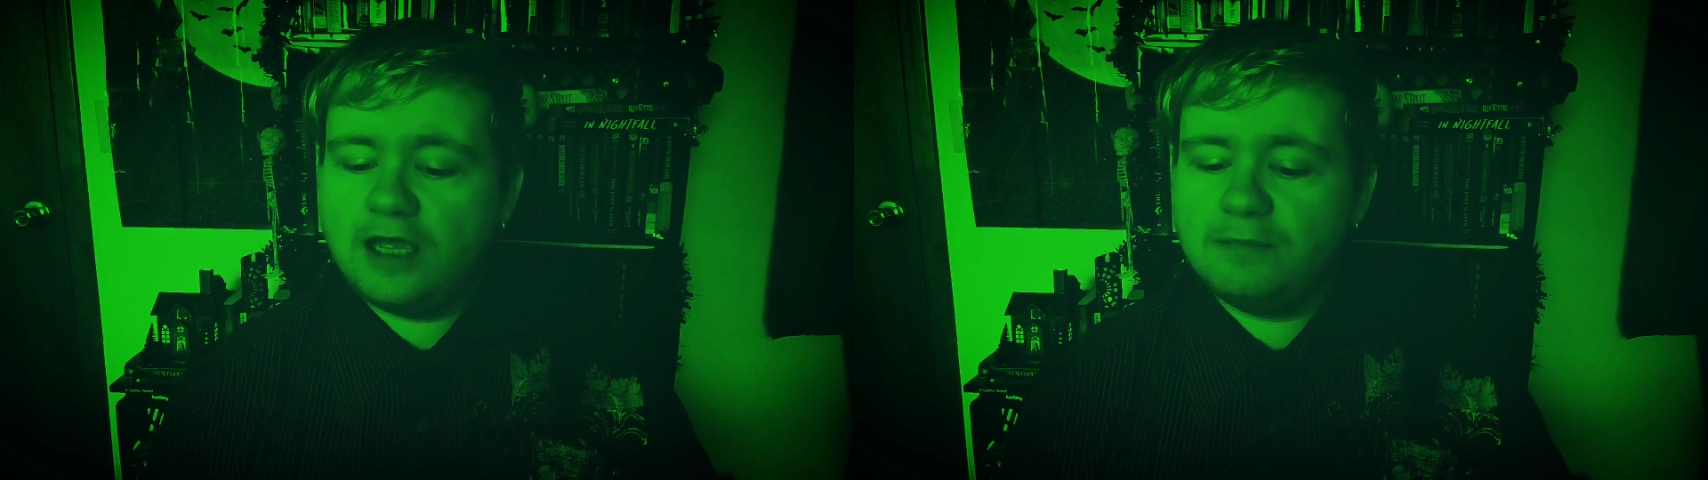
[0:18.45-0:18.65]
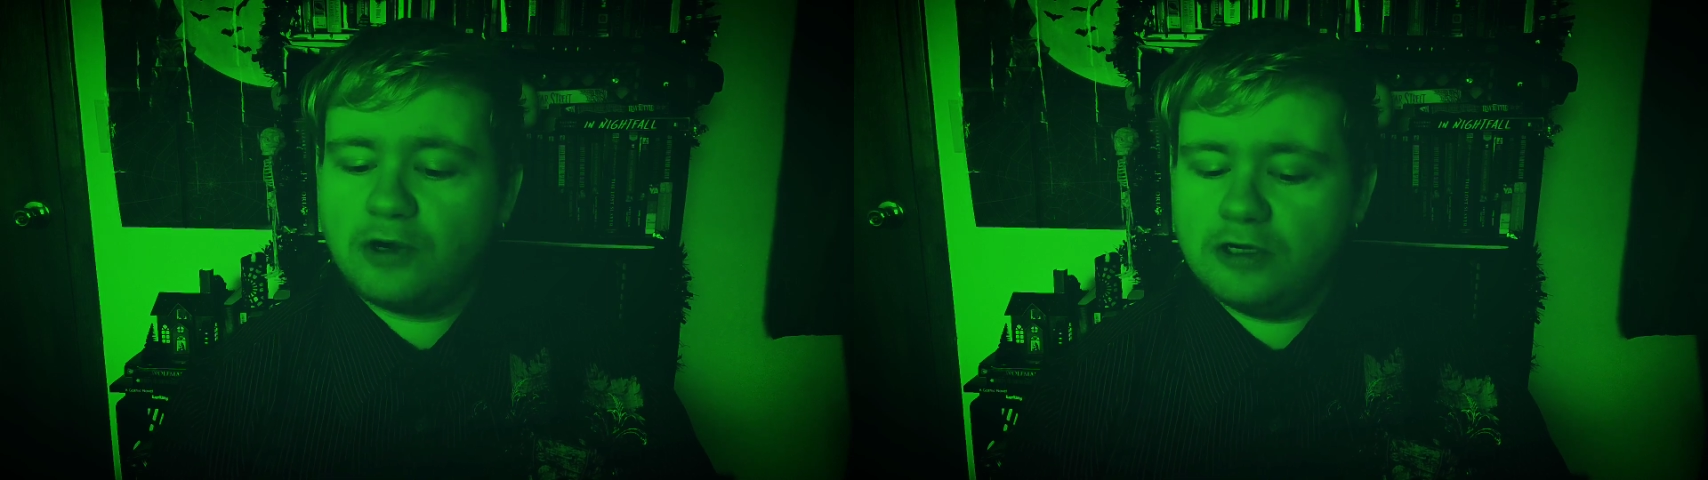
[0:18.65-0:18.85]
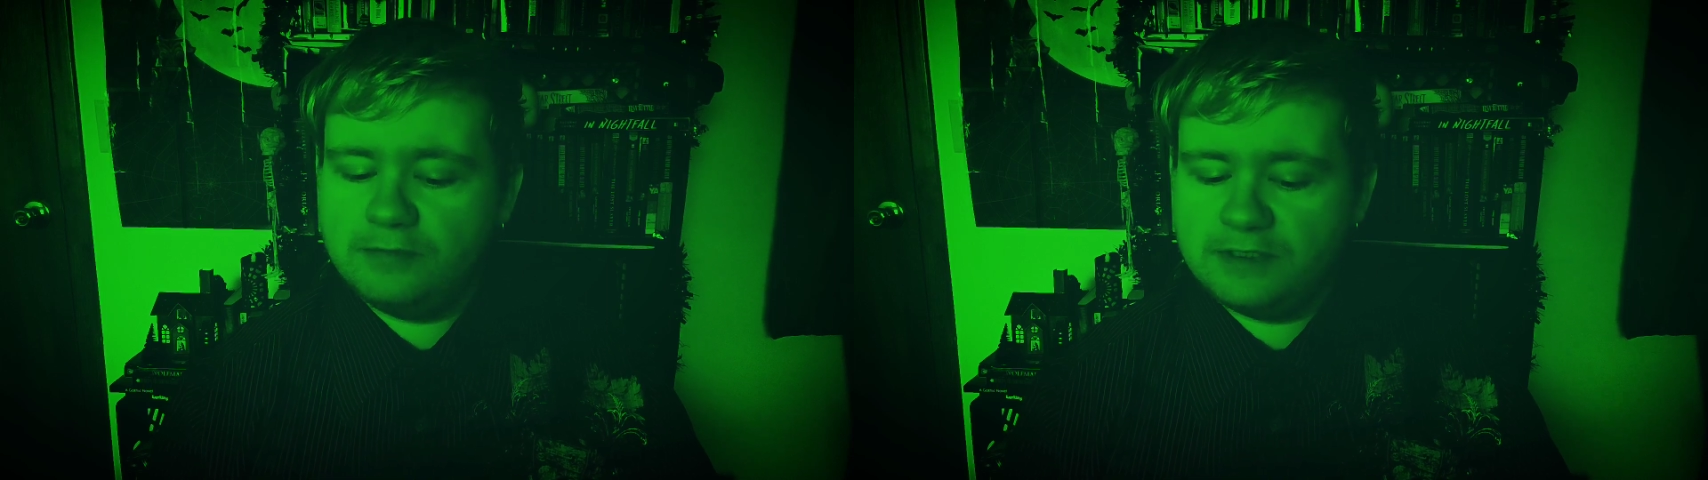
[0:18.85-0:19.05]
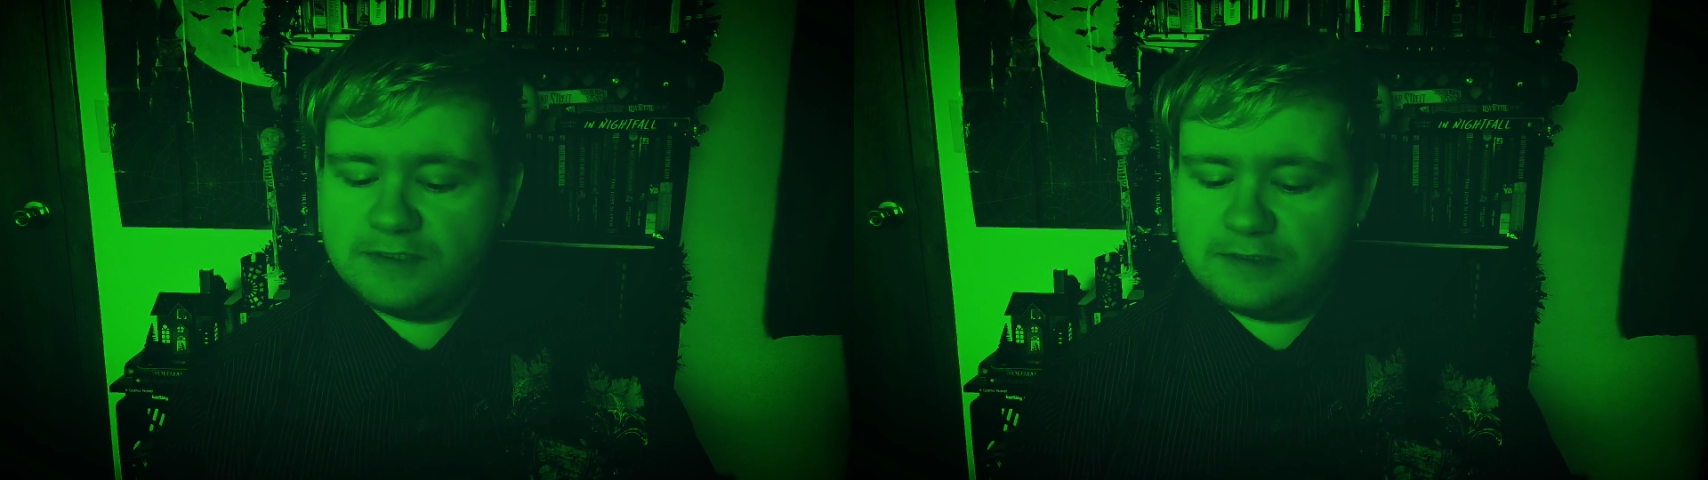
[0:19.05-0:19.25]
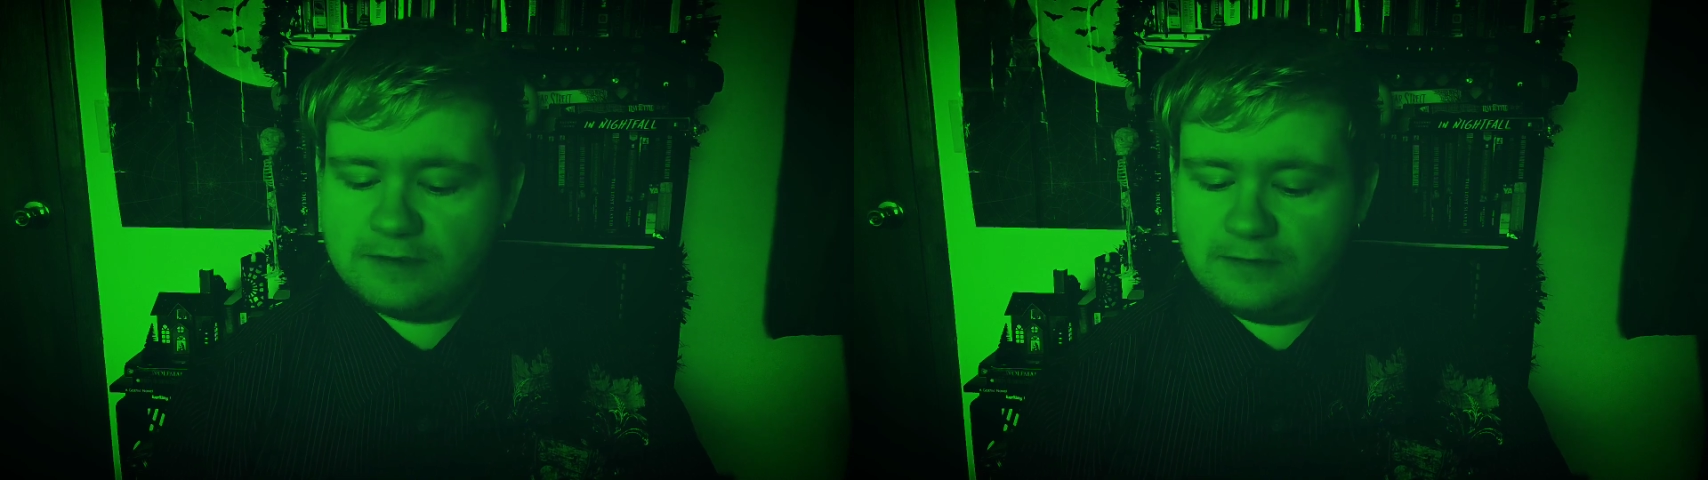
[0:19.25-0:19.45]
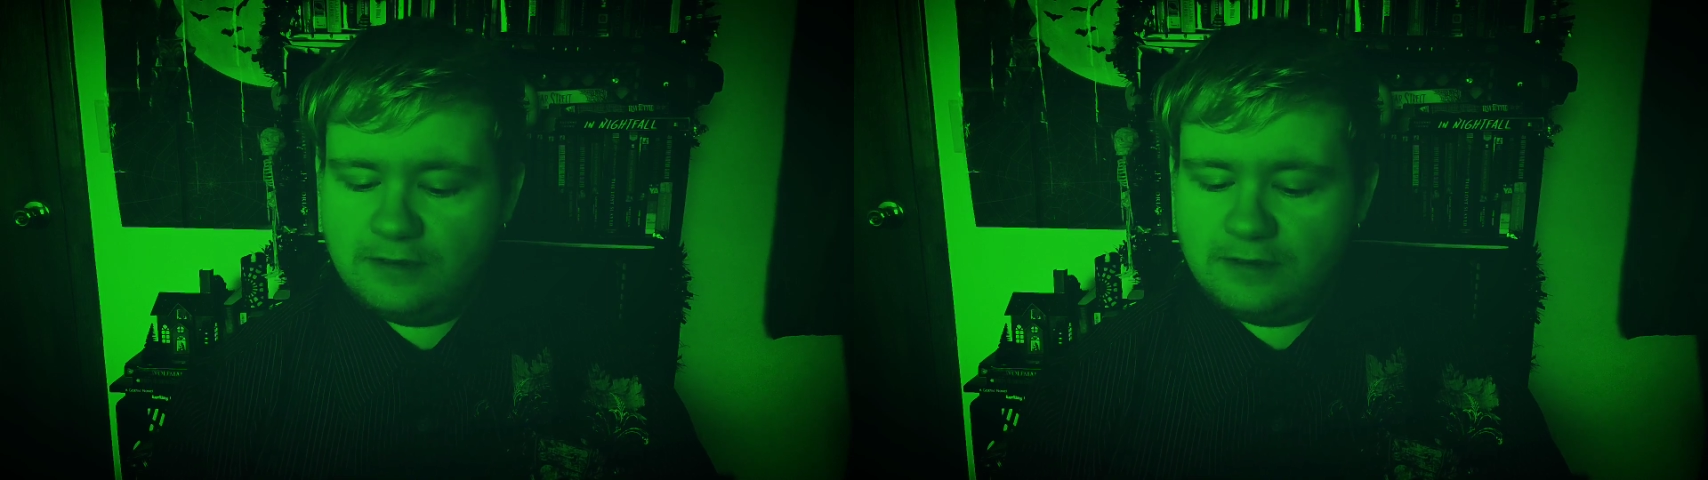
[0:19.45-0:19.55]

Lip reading: Barnabas,